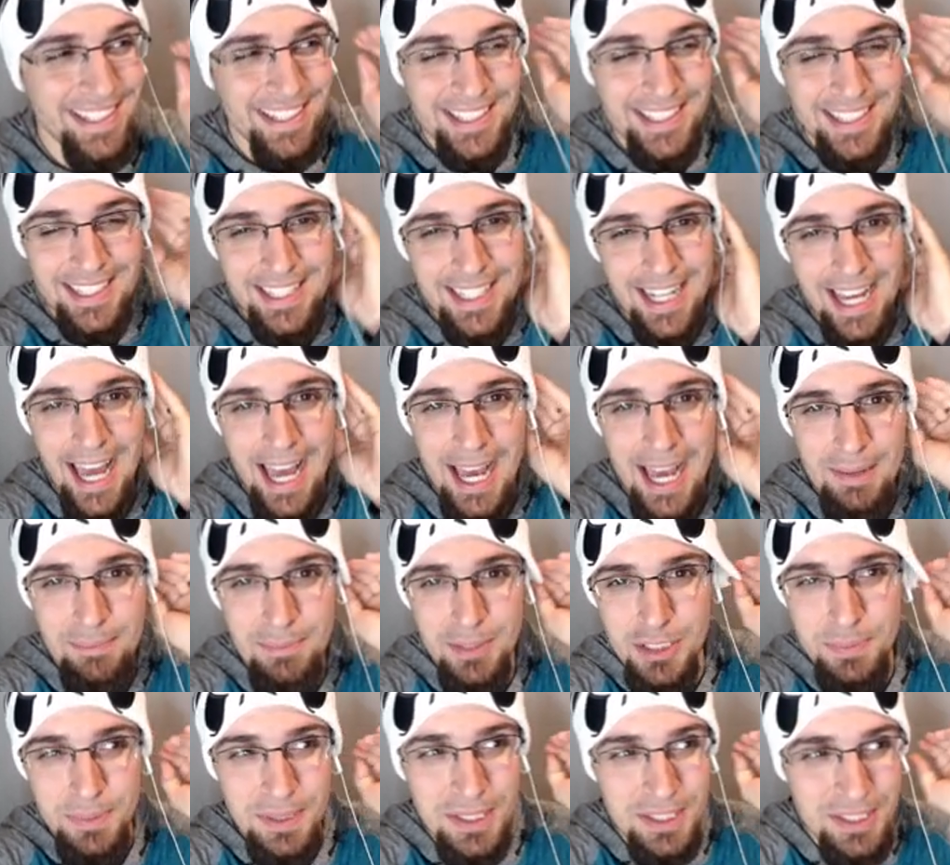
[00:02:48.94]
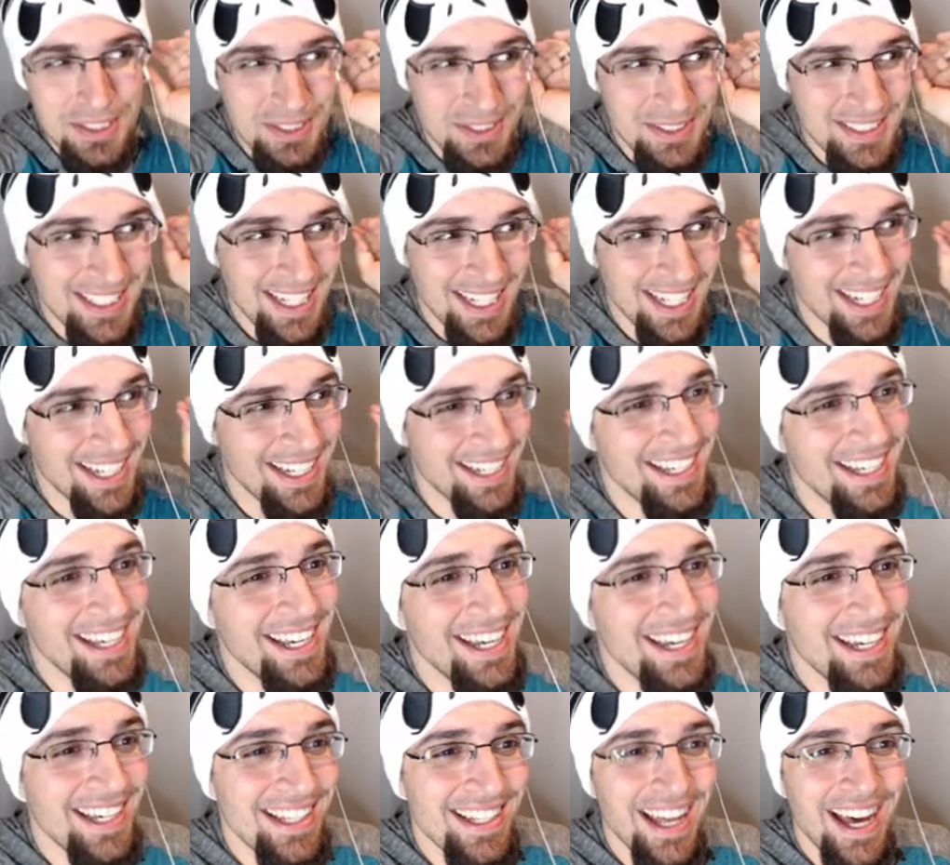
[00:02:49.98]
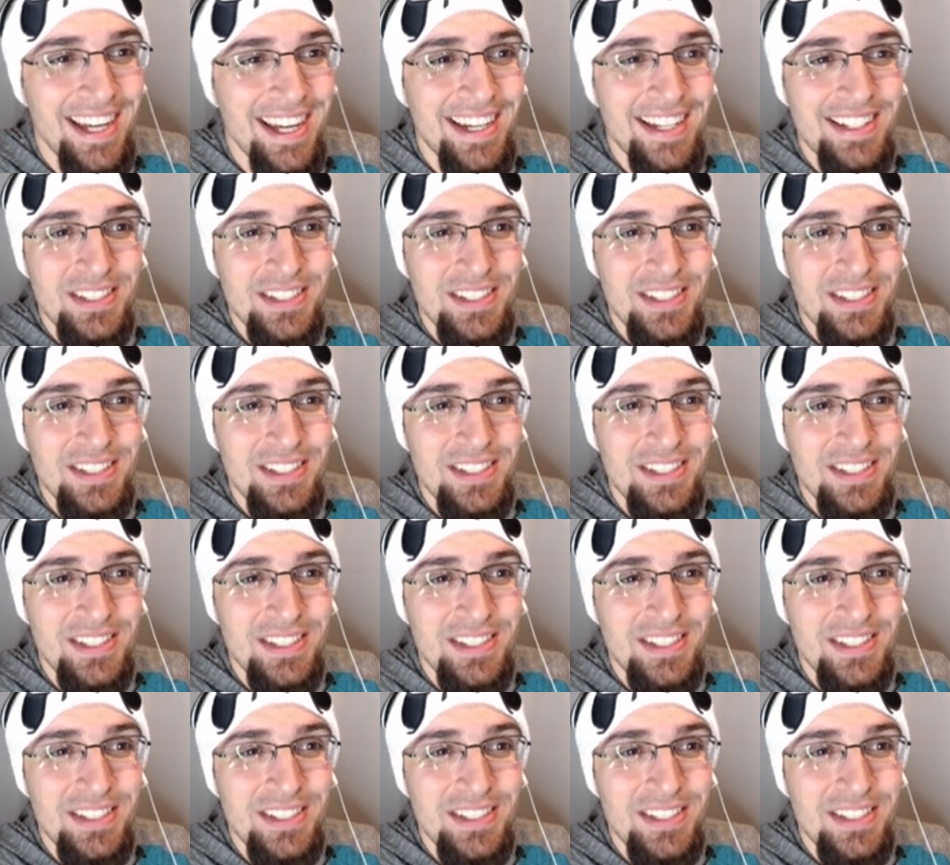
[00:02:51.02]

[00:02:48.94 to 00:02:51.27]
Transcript: the hat must be too tight. That